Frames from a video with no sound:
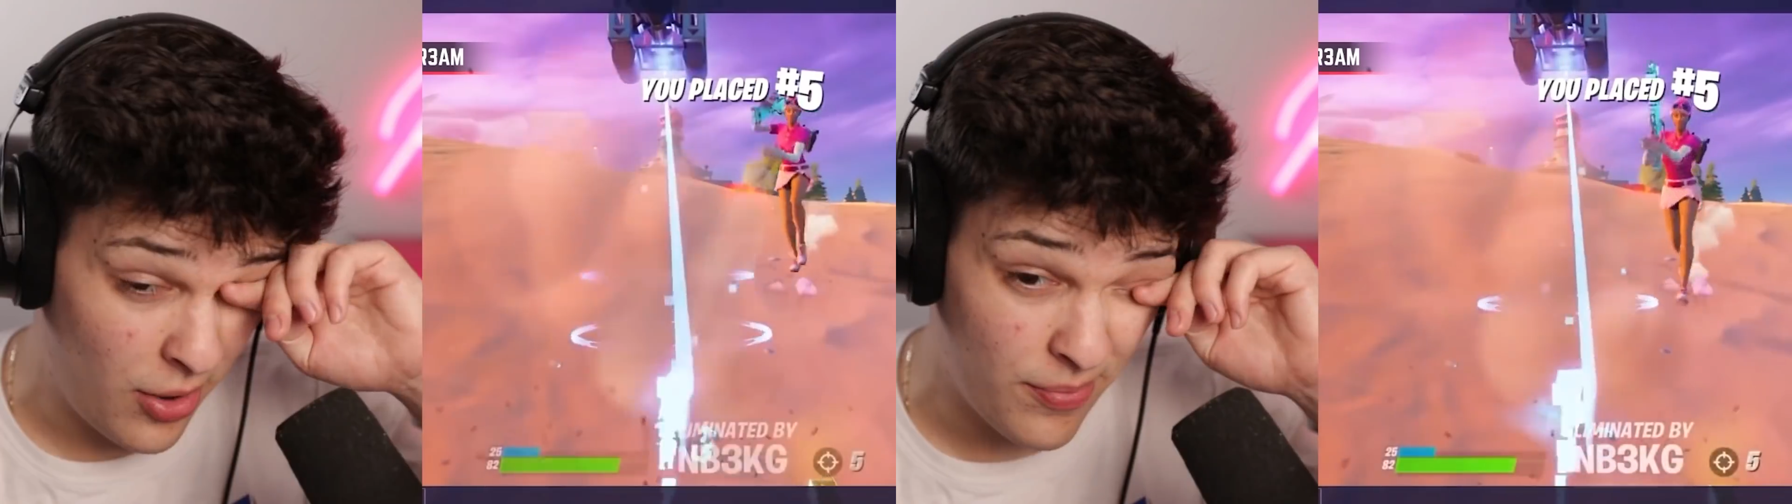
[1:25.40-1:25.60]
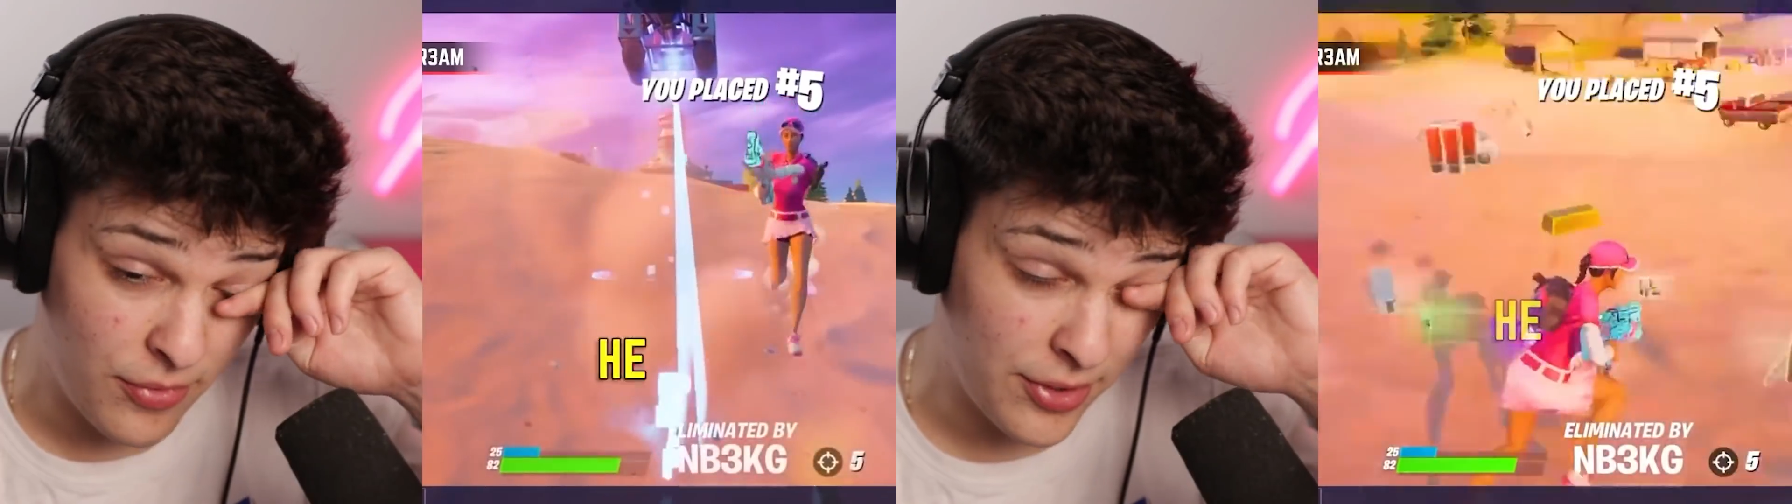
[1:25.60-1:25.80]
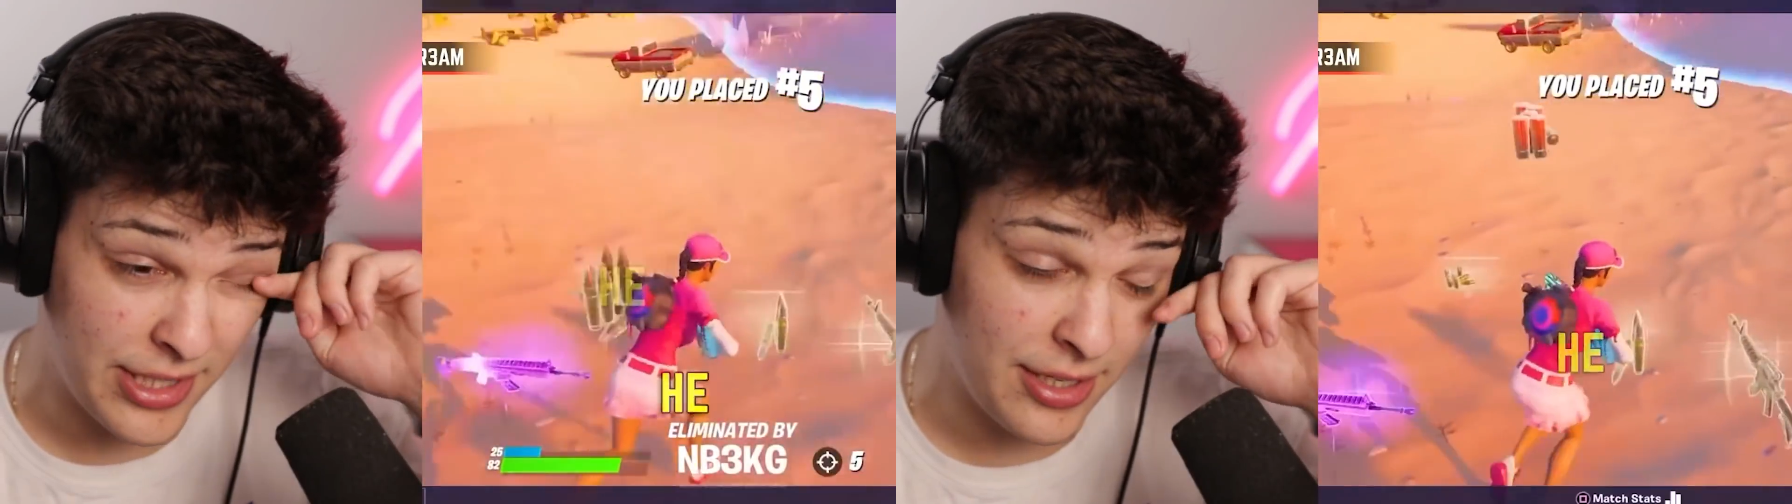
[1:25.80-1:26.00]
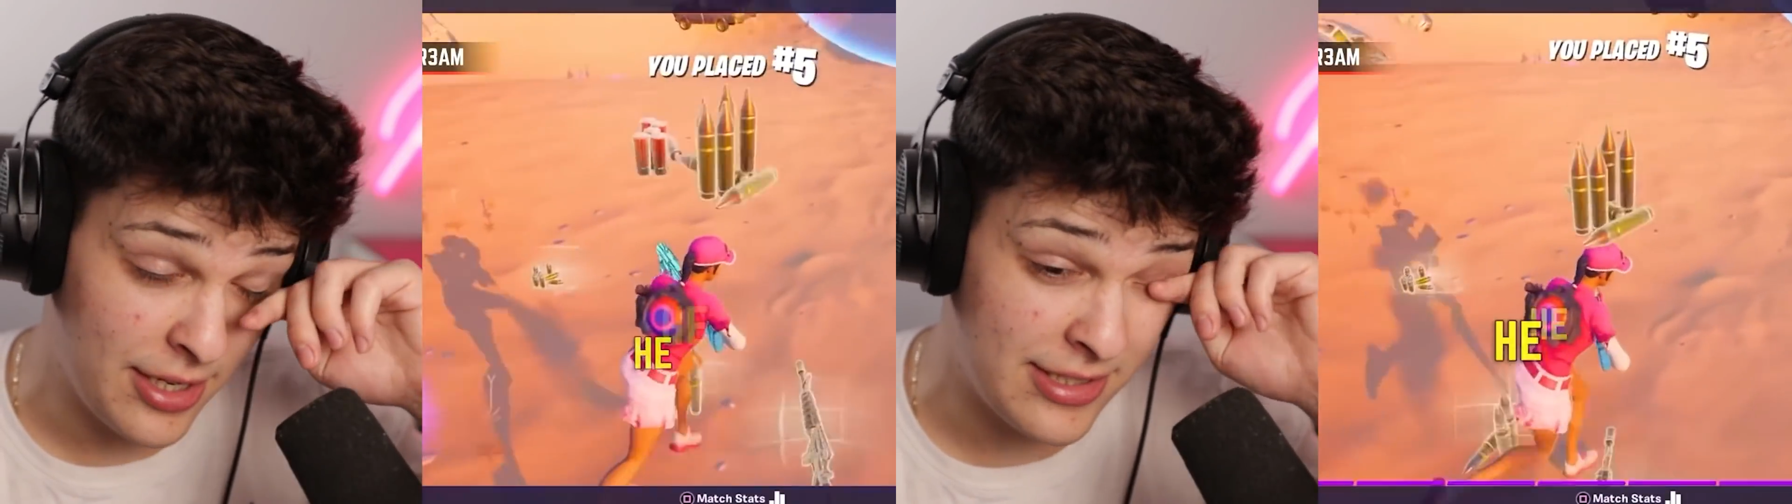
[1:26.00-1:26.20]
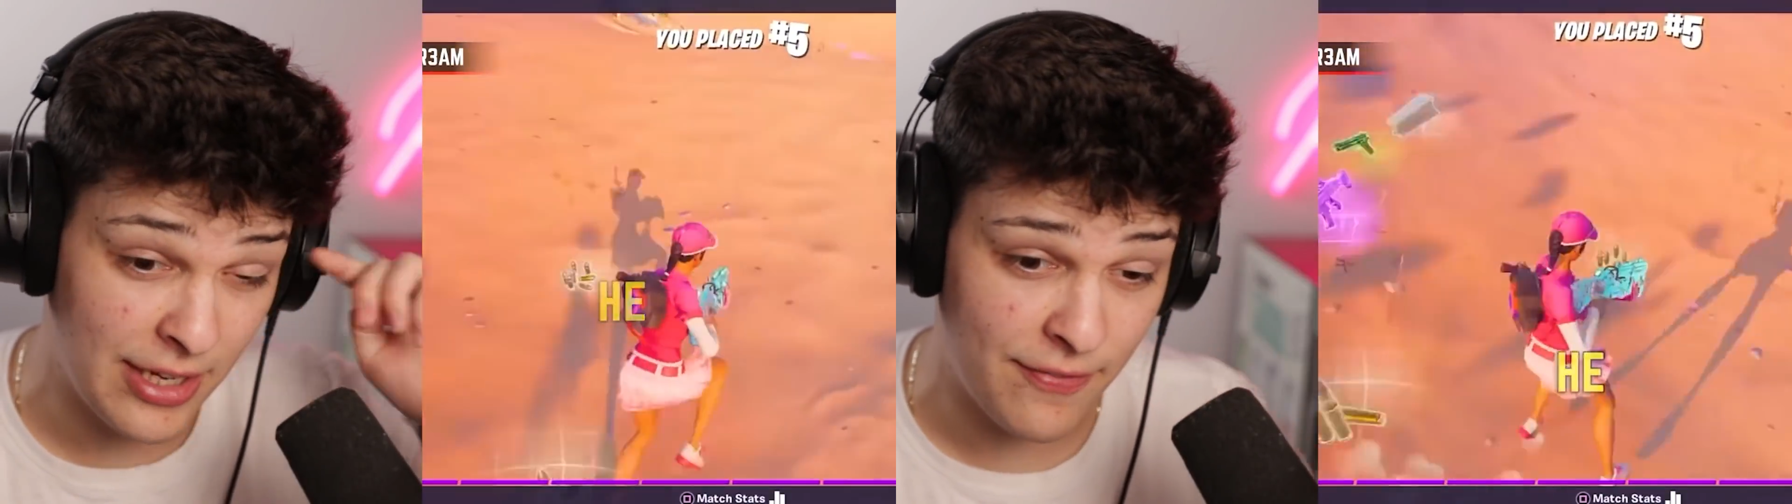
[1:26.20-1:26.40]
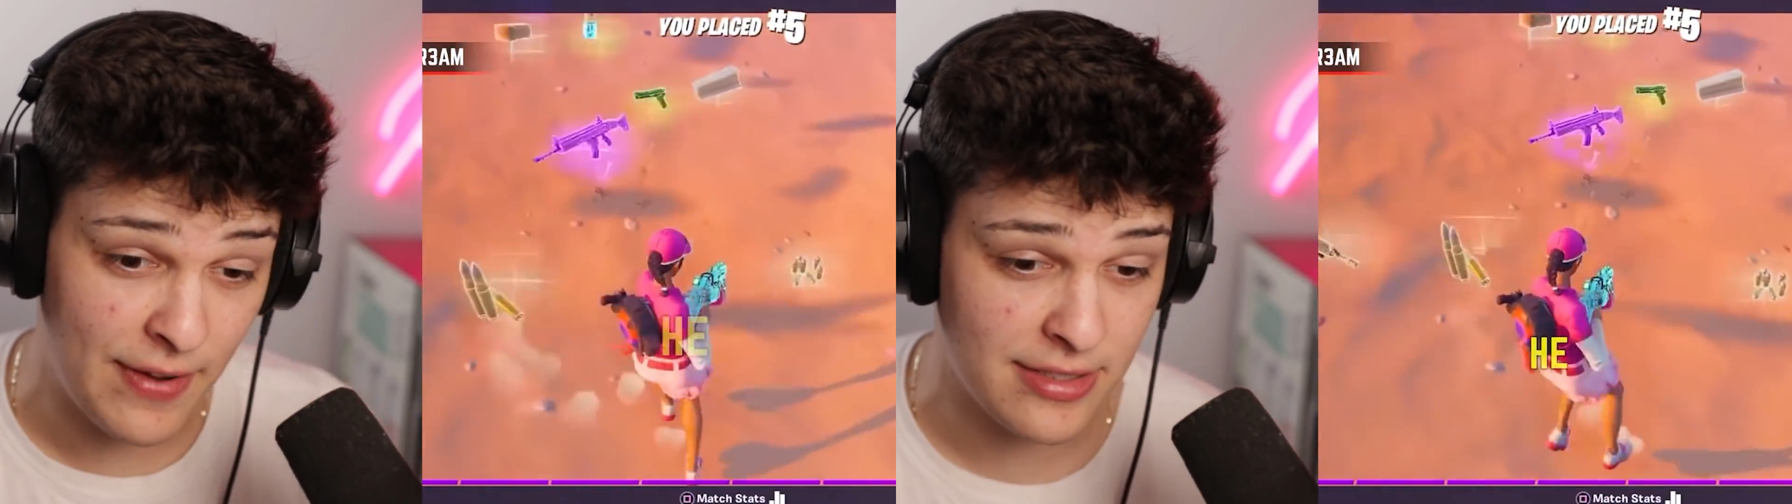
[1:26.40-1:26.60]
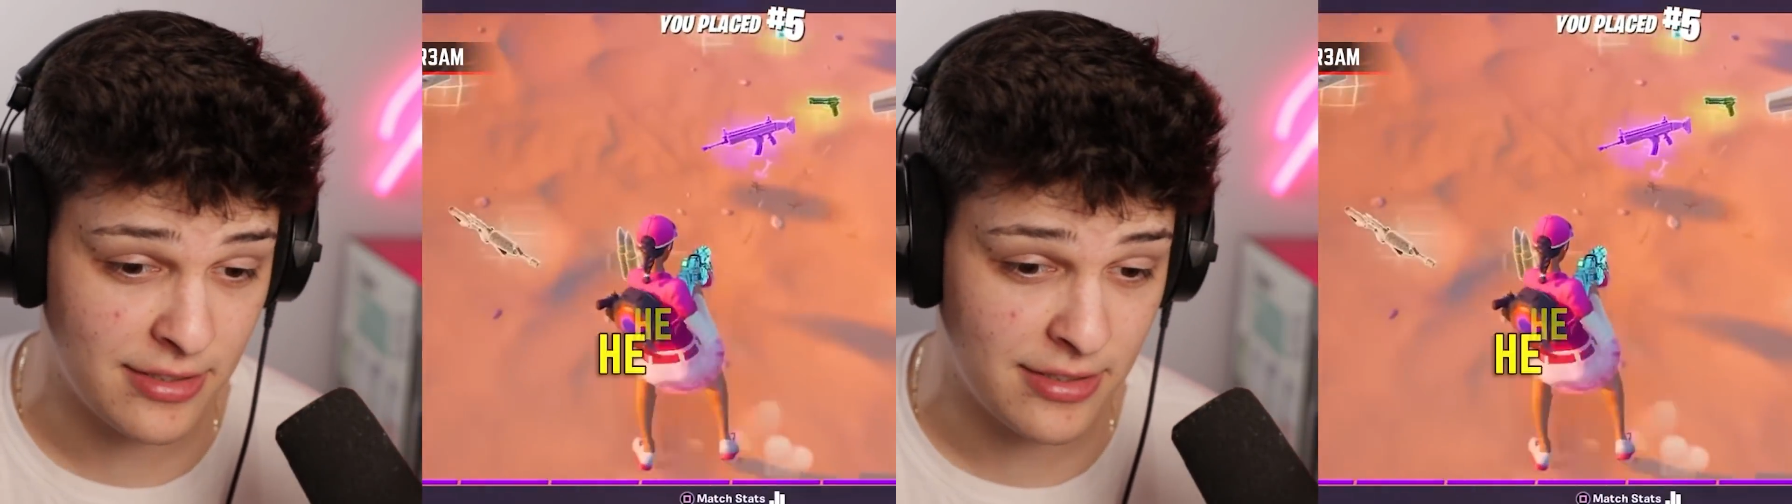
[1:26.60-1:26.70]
Oh, well, you didn't sink fast